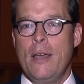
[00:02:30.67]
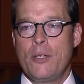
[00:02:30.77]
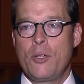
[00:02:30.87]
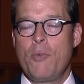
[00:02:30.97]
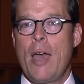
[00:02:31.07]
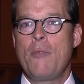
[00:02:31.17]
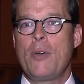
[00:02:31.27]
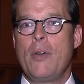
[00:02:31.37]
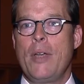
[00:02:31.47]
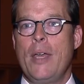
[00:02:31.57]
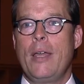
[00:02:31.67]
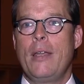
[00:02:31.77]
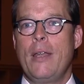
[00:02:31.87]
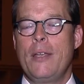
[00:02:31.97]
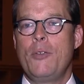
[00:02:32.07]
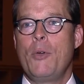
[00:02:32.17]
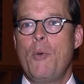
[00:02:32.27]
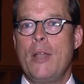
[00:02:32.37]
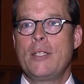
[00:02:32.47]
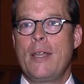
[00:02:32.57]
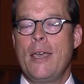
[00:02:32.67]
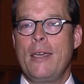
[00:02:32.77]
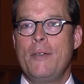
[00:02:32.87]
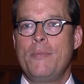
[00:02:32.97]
survivor and doing well today.